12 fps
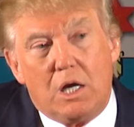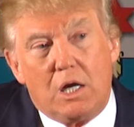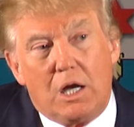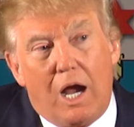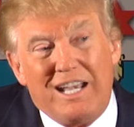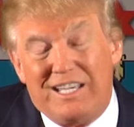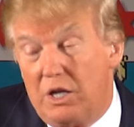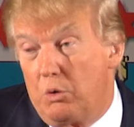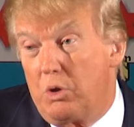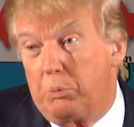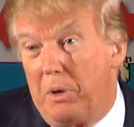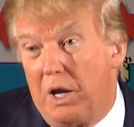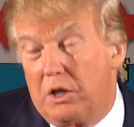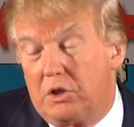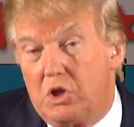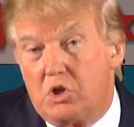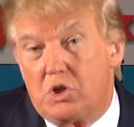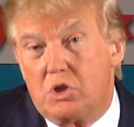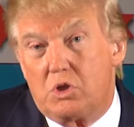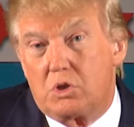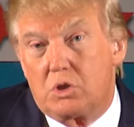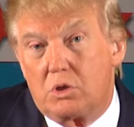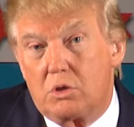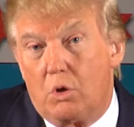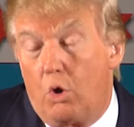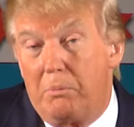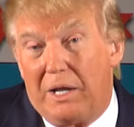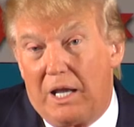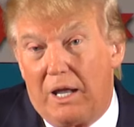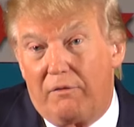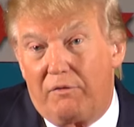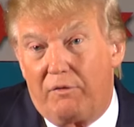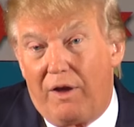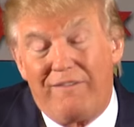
Uh, I deal with politicians all my life.